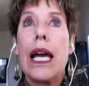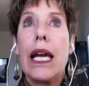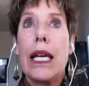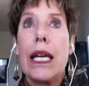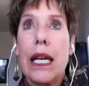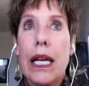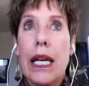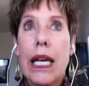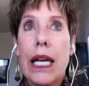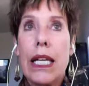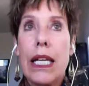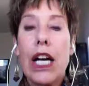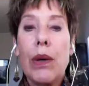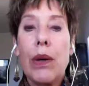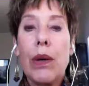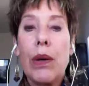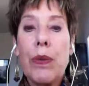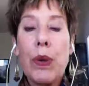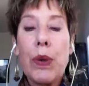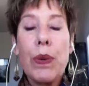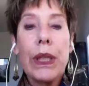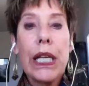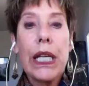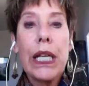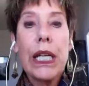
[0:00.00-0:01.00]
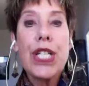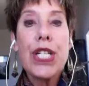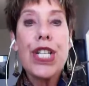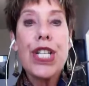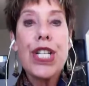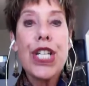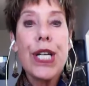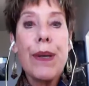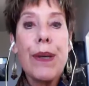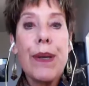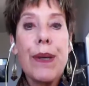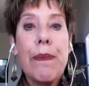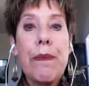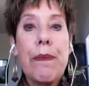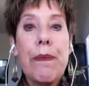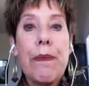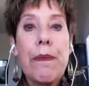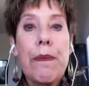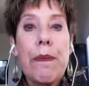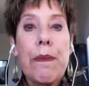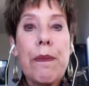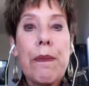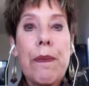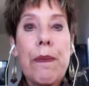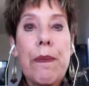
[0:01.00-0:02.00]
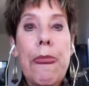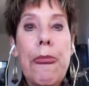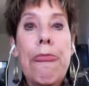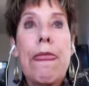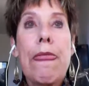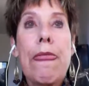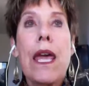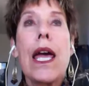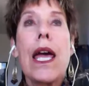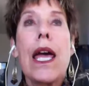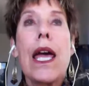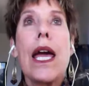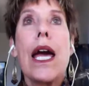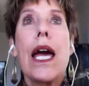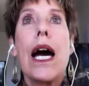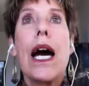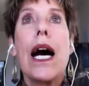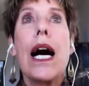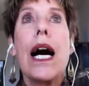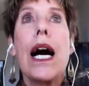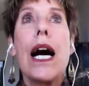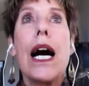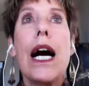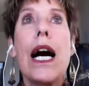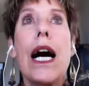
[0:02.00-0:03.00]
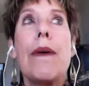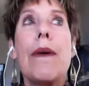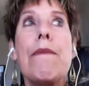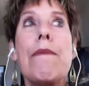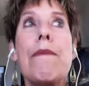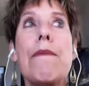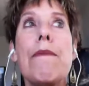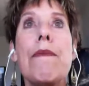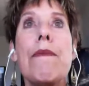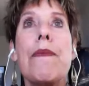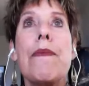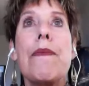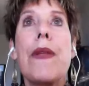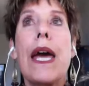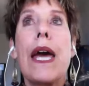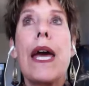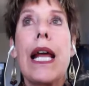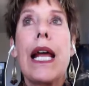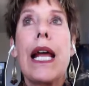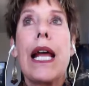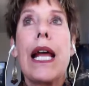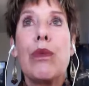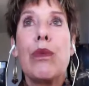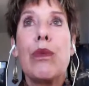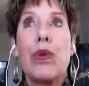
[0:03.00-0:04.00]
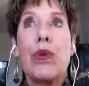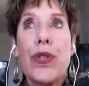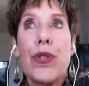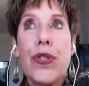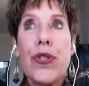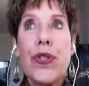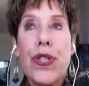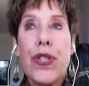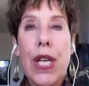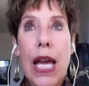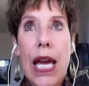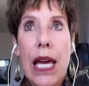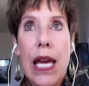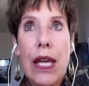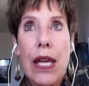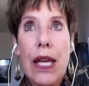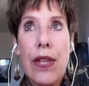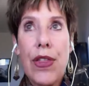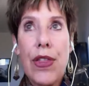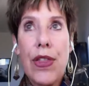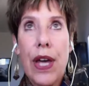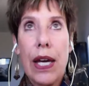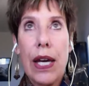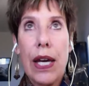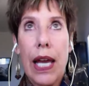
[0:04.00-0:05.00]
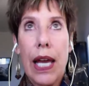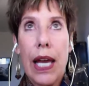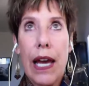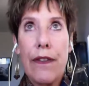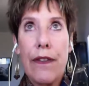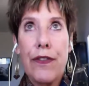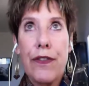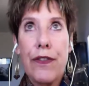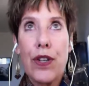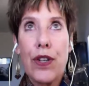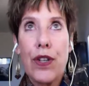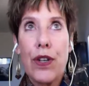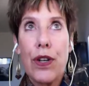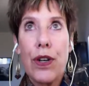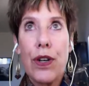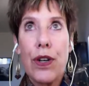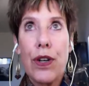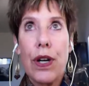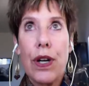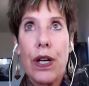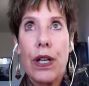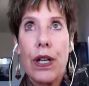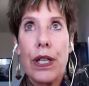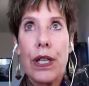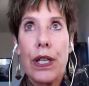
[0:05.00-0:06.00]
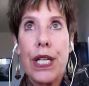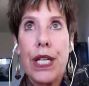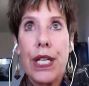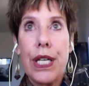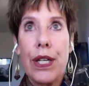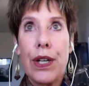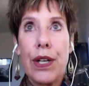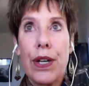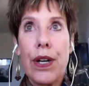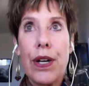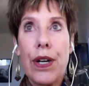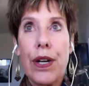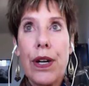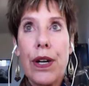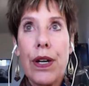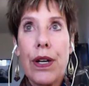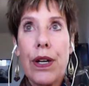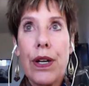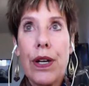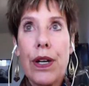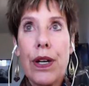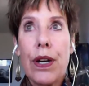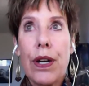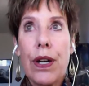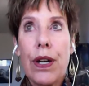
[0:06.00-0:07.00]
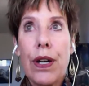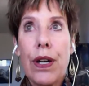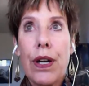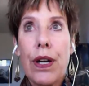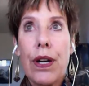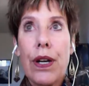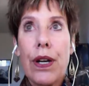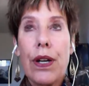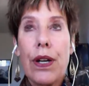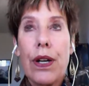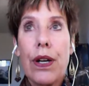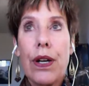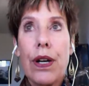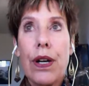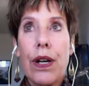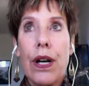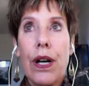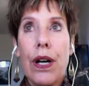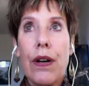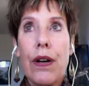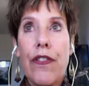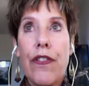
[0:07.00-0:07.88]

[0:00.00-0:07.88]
It helped the relationship. And I will say that after a year of